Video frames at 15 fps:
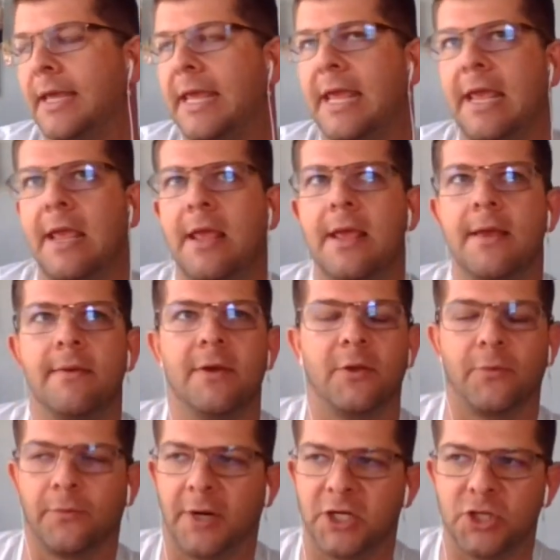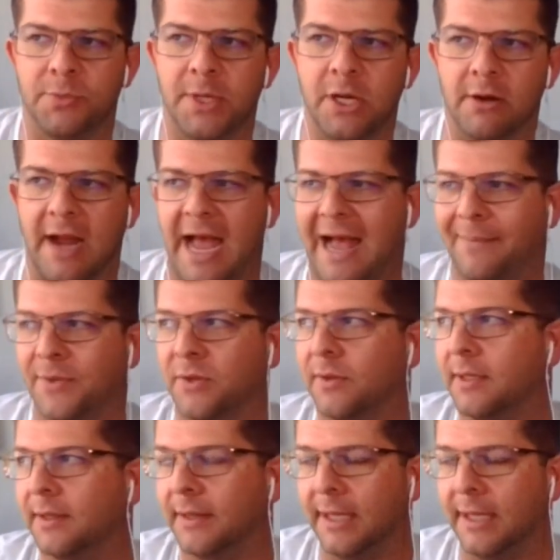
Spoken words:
His freshman year absolutely